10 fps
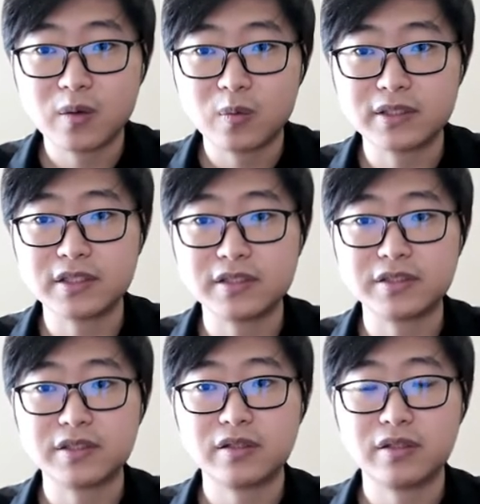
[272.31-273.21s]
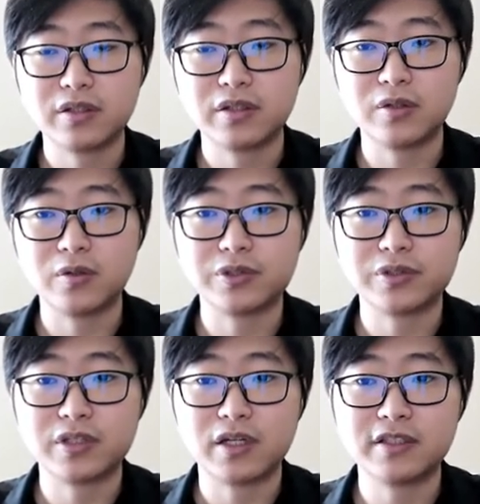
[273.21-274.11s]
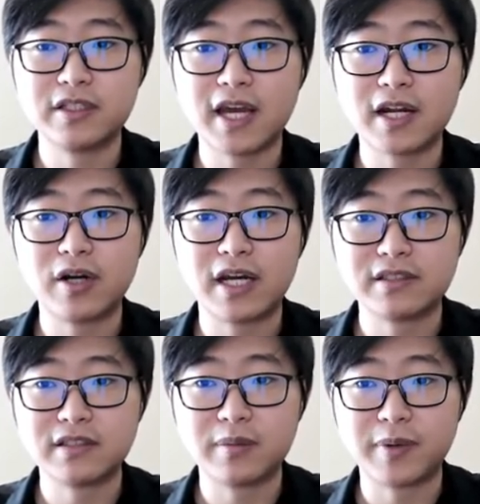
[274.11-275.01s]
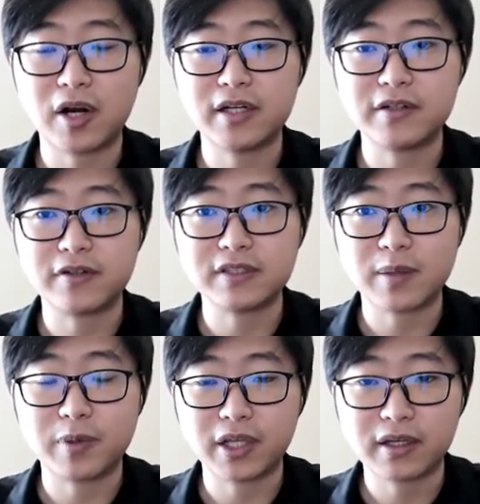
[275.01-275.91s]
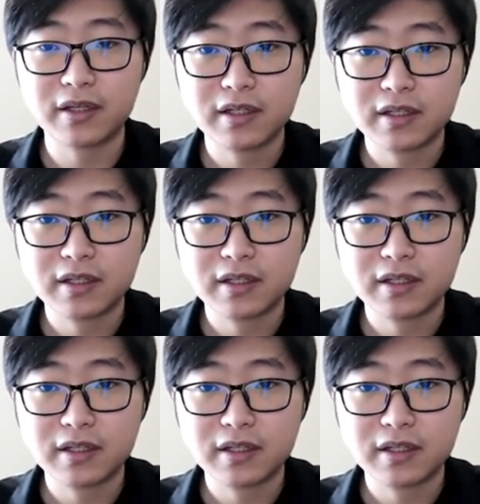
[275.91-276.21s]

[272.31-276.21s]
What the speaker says: which is use the TD arrow as the priority for sampling.